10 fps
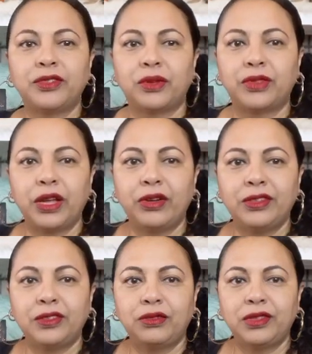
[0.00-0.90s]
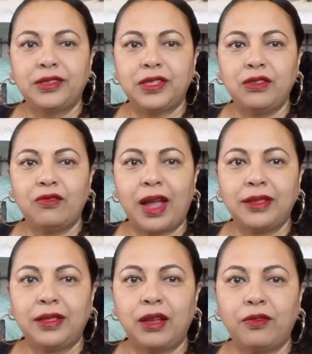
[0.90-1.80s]
So there is the receipt
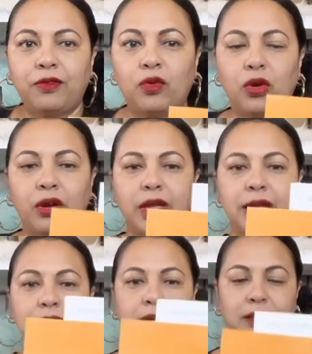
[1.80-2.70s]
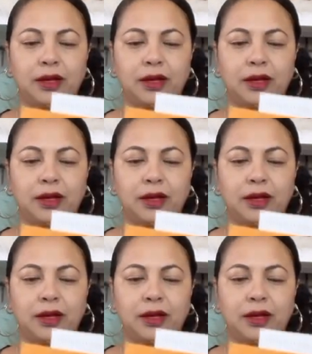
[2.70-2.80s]
right there for it.